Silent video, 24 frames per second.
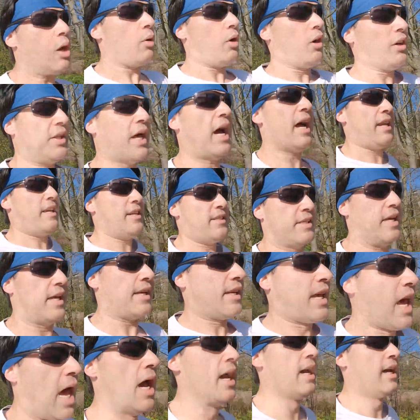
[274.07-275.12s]
what that is
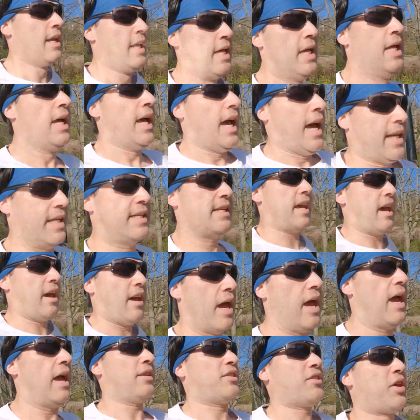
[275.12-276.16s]
it's
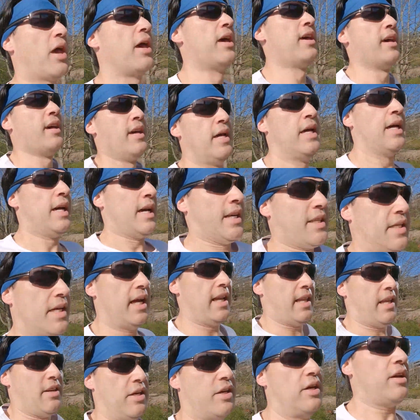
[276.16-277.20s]

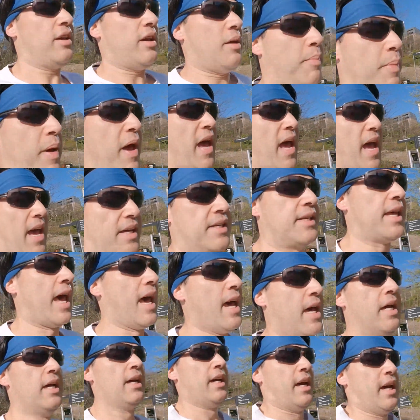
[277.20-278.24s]
telling you your pace,
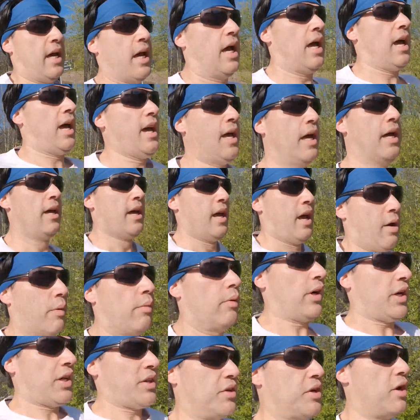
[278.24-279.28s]

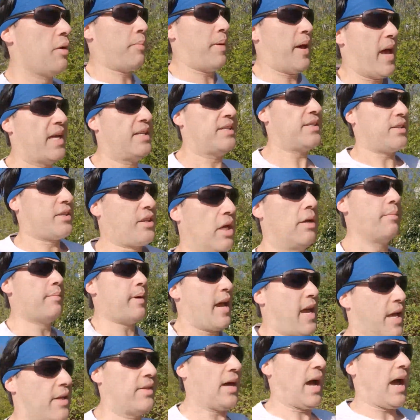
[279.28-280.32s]
your pace is going to
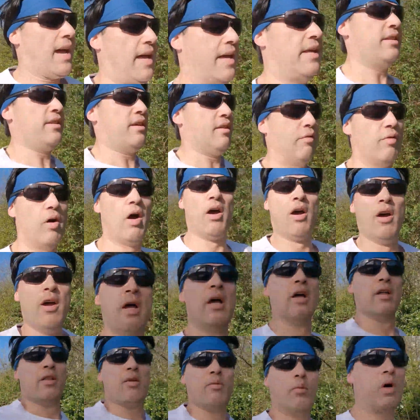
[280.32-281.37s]
be at that end of
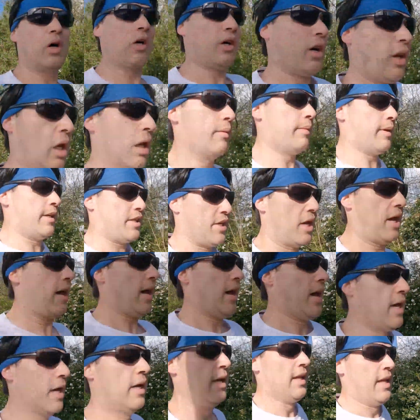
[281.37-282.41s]
the 1
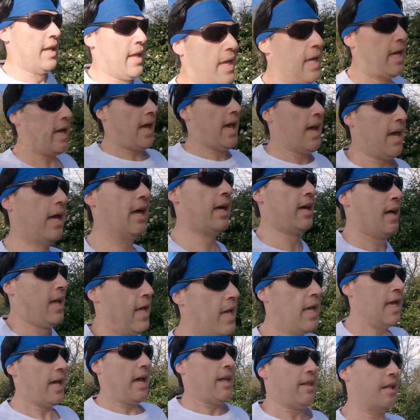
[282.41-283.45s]
kilometre
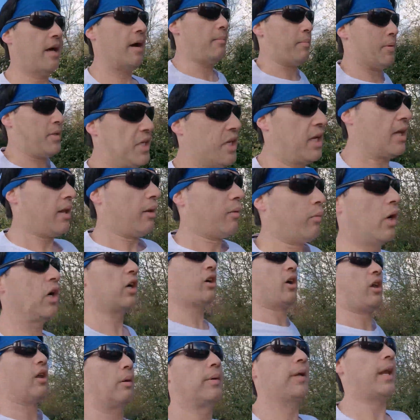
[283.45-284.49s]
in that particular
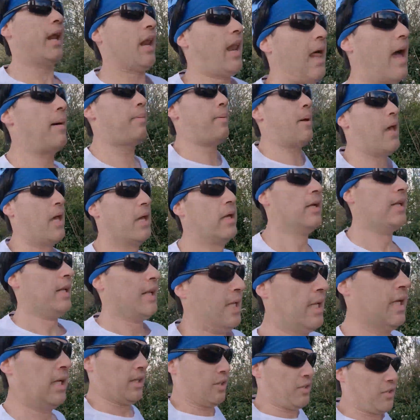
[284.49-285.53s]
1 kilometre lap.
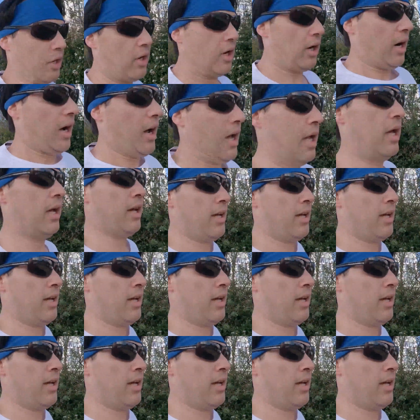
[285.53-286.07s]
So